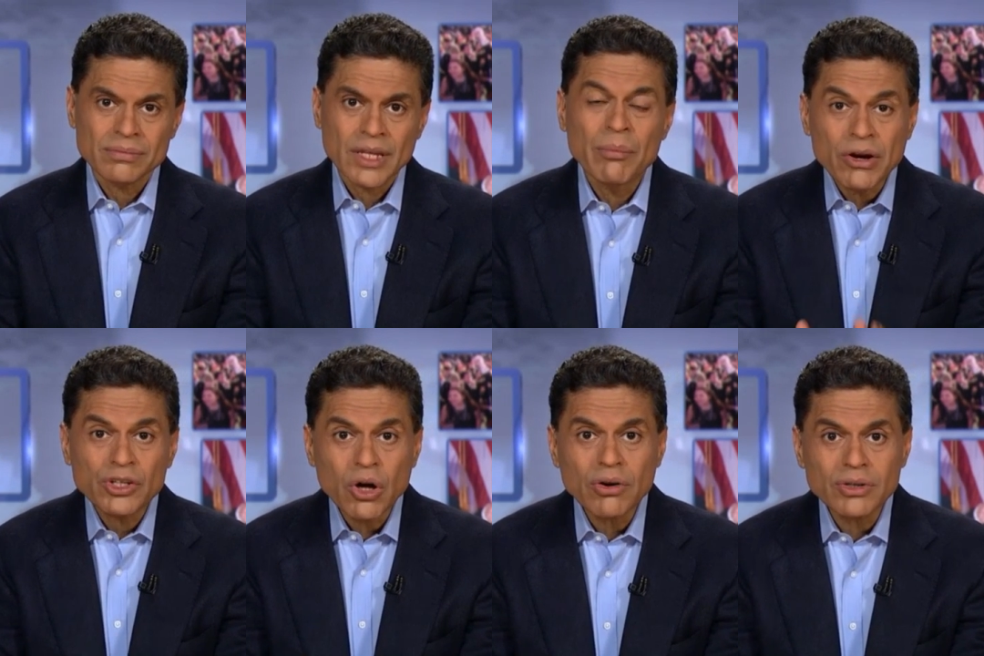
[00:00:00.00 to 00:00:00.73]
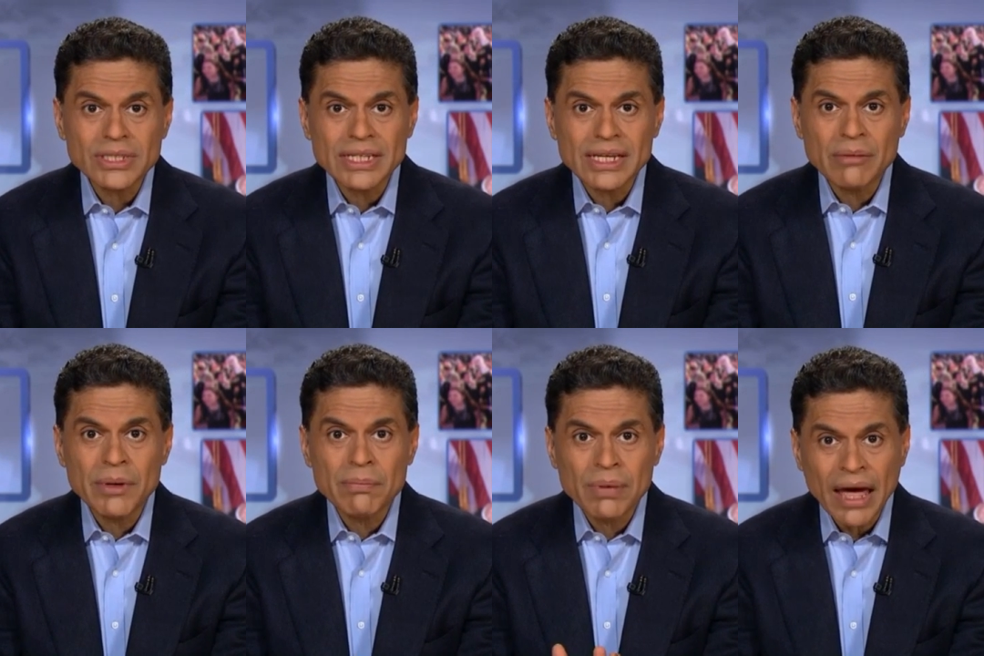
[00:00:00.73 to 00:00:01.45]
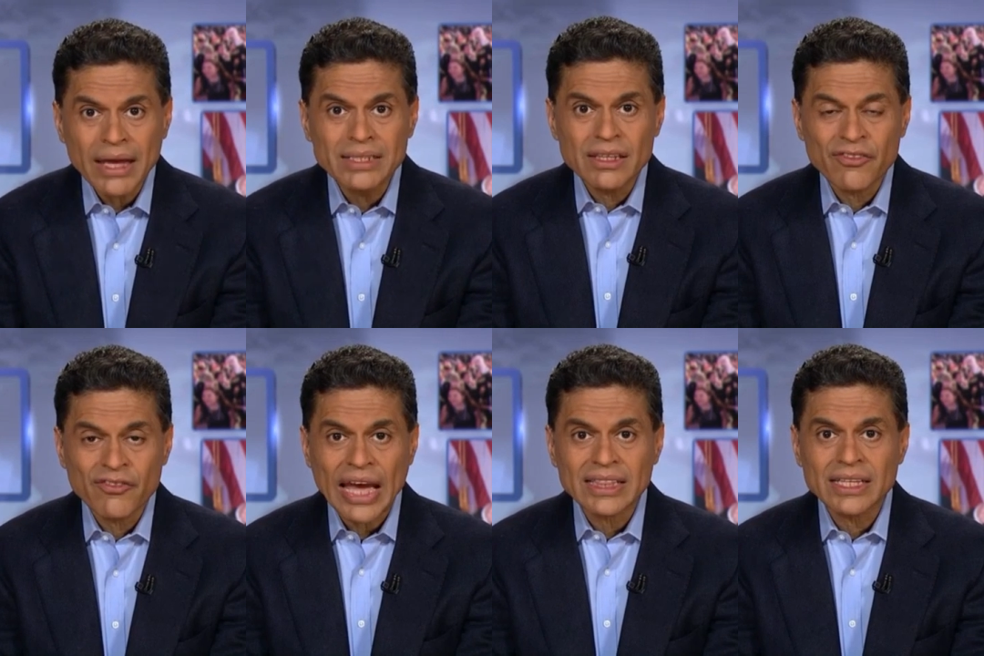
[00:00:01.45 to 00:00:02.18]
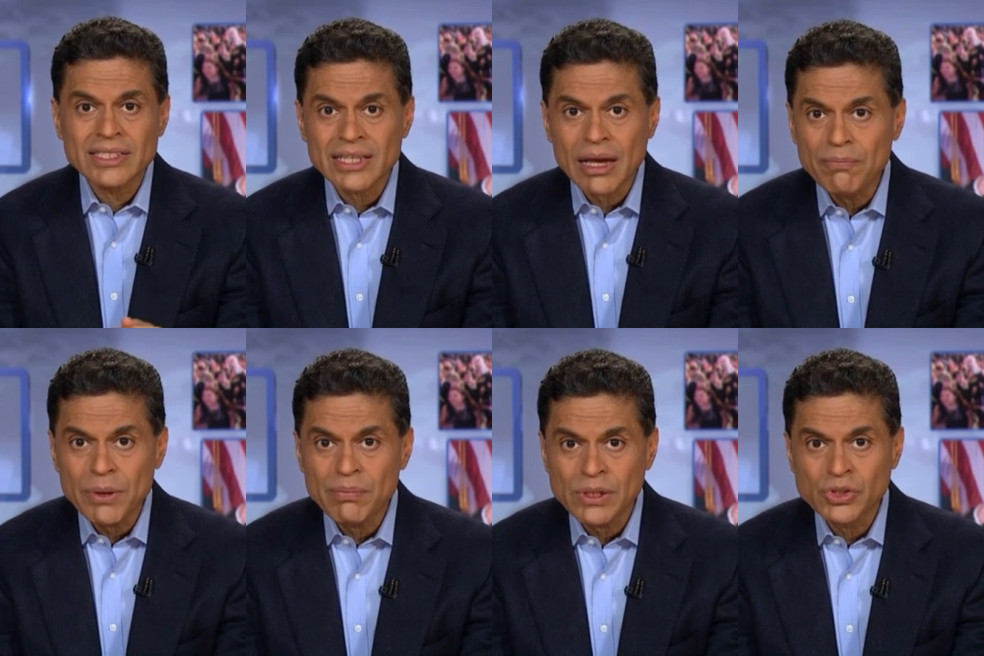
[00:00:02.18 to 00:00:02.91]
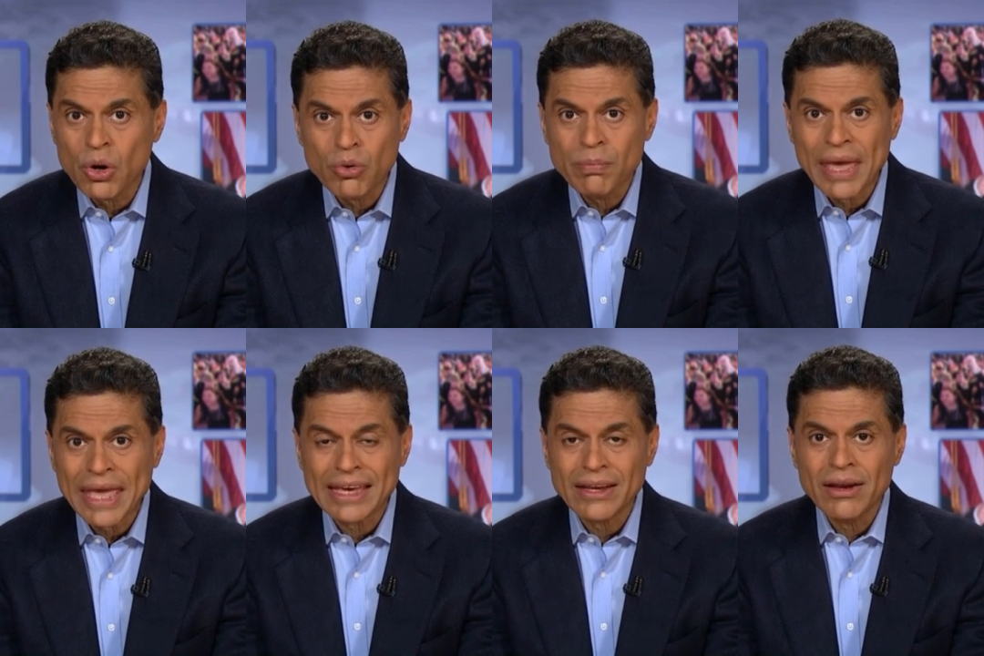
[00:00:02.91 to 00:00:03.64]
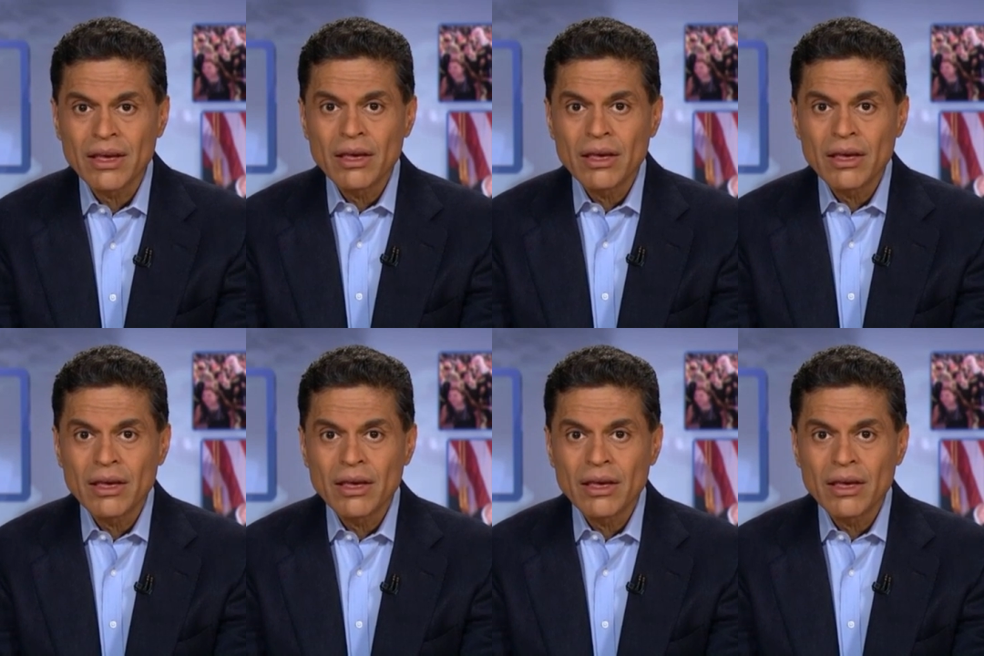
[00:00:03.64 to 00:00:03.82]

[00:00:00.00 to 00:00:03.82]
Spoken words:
A meritocracy can be blind to the fact that some people don't make it